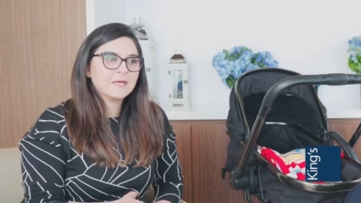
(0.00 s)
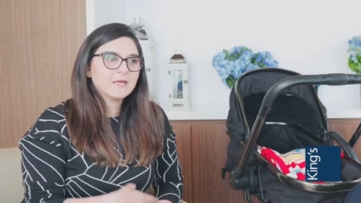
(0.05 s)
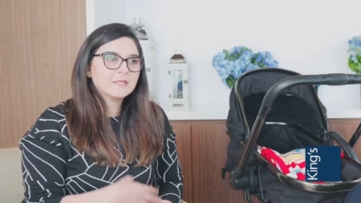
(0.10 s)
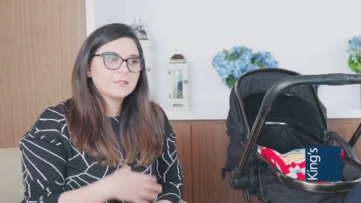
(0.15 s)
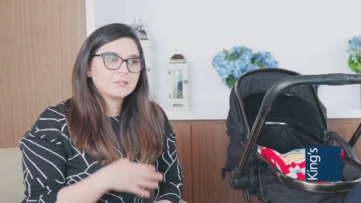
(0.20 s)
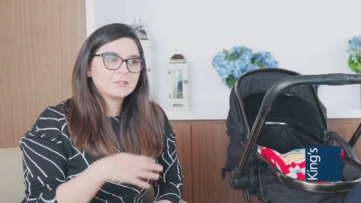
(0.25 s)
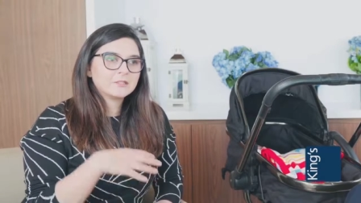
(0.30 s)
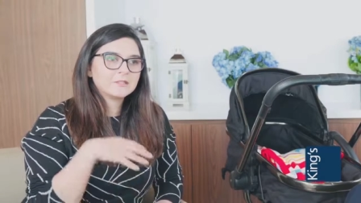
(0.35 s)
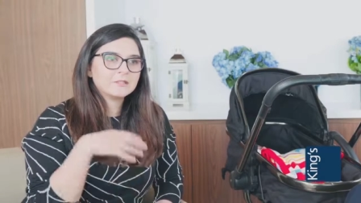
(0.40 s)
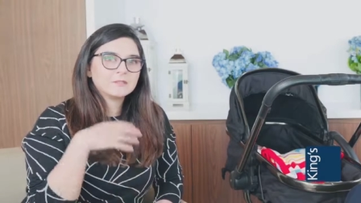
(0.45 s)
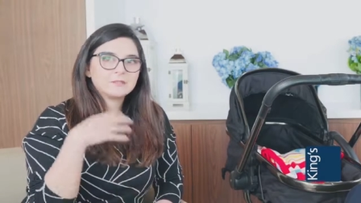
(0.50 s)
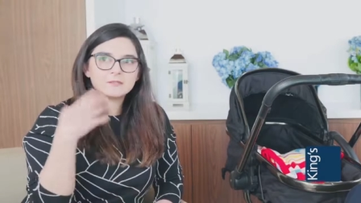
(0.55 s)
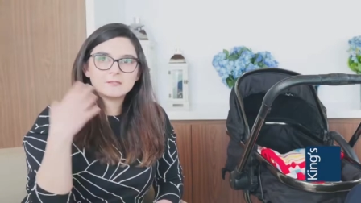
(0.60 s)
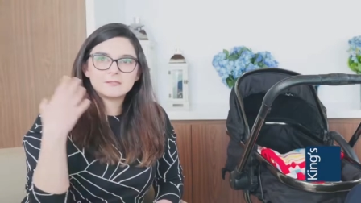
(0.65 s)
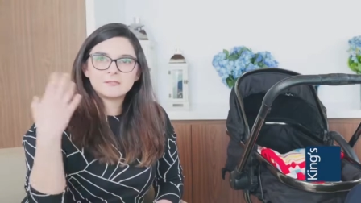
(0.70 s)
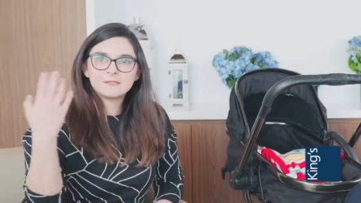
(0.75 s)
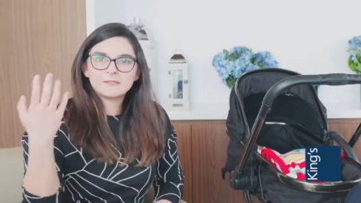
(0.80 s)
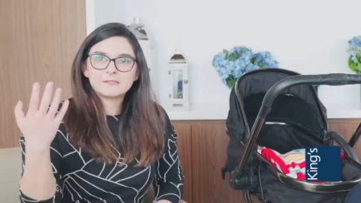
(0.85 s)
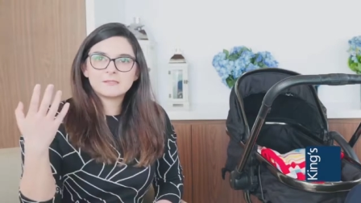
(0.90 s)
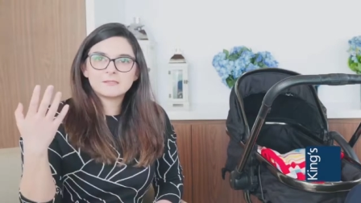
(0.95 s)
she
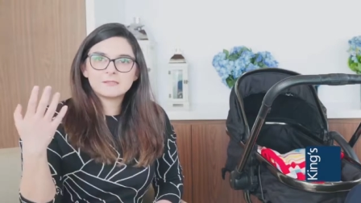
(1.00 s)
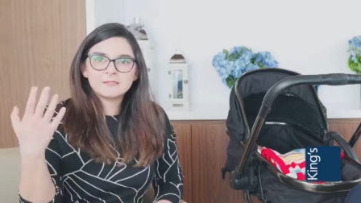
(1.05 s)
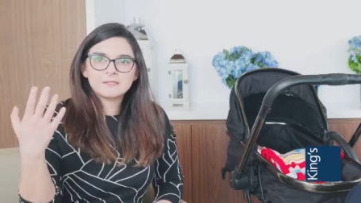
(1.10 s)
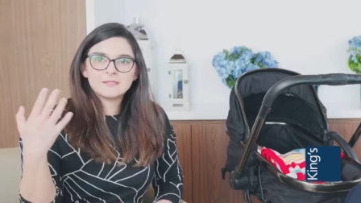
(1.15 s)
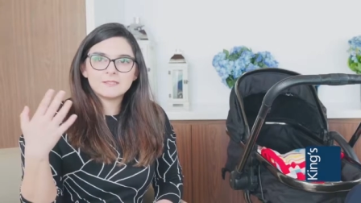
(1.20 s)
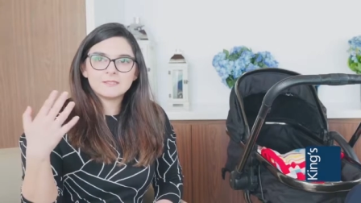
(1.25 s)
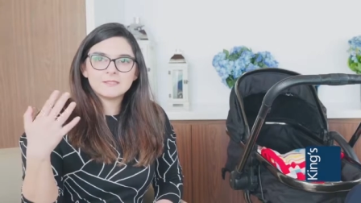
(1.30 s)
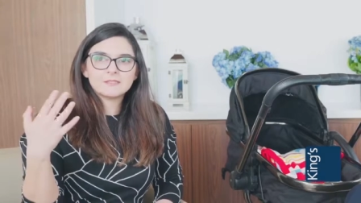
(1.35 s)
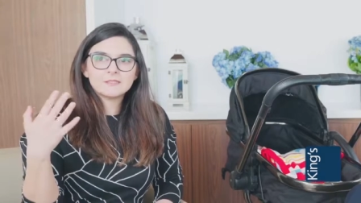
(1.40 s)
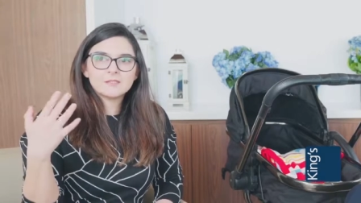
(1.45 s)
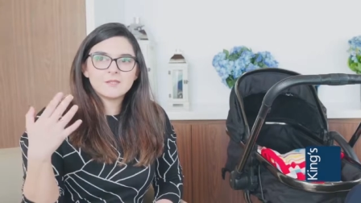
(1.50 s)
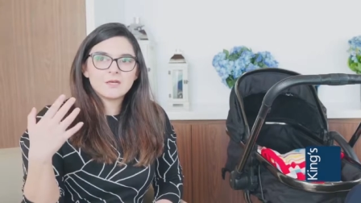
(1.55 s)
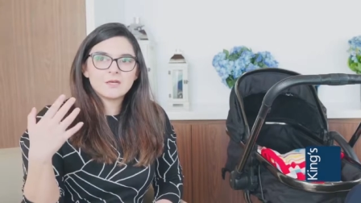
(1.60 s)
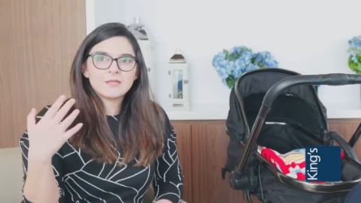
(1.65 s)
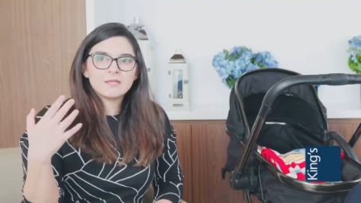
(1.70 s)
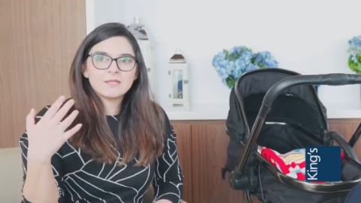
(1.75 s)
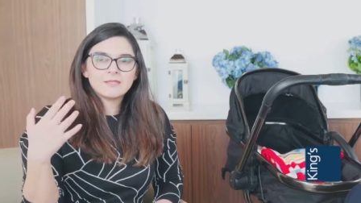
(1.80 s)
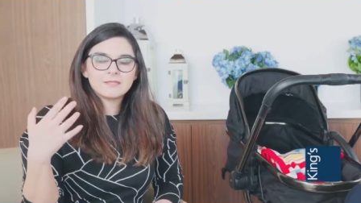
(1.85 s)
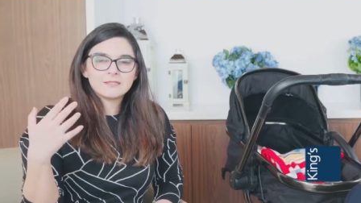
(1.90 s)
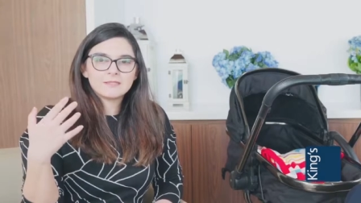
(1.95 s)
it's it's
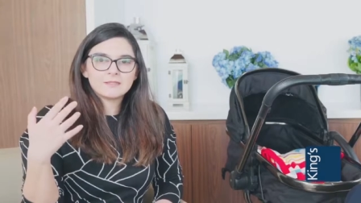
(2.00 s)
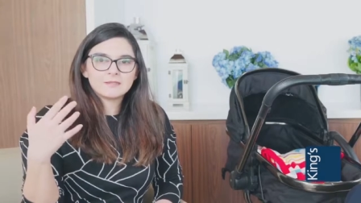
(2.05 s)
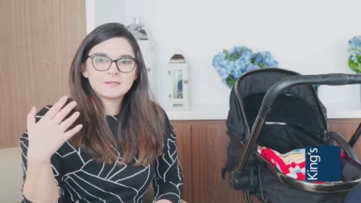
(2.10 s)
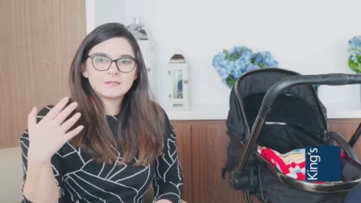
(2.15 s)
not like